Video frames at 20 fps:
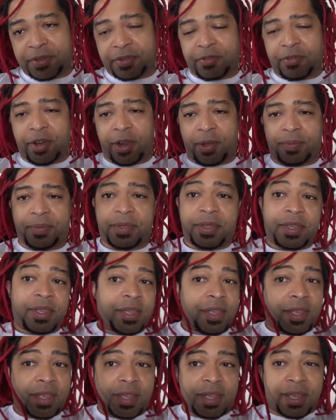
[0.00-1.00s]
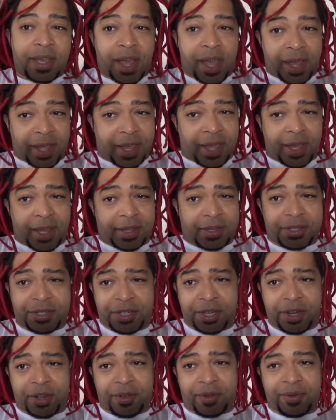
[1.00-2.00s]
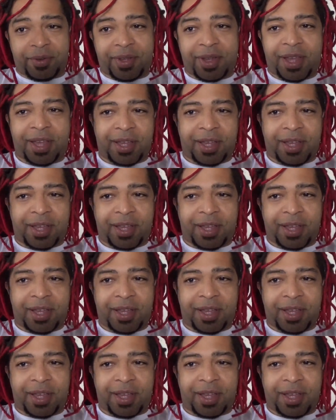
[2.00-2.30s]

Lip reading: script, I can't show